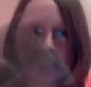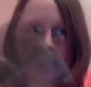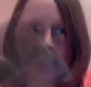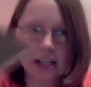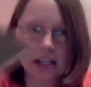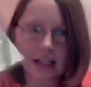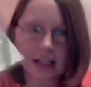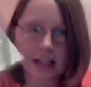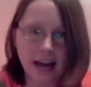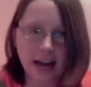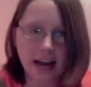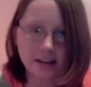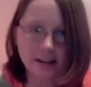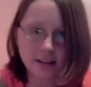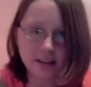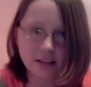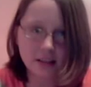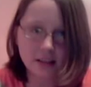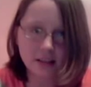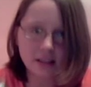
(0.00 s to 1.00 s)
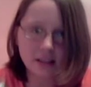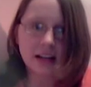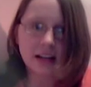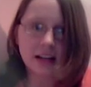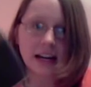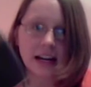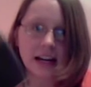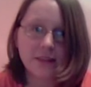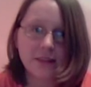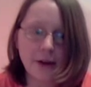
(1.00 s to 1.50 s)
You can't.
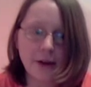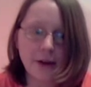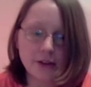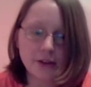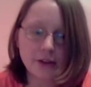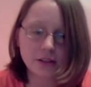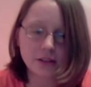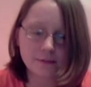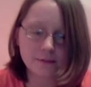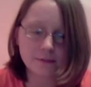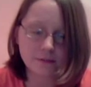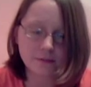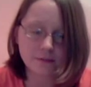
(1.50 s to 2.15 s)
It fails.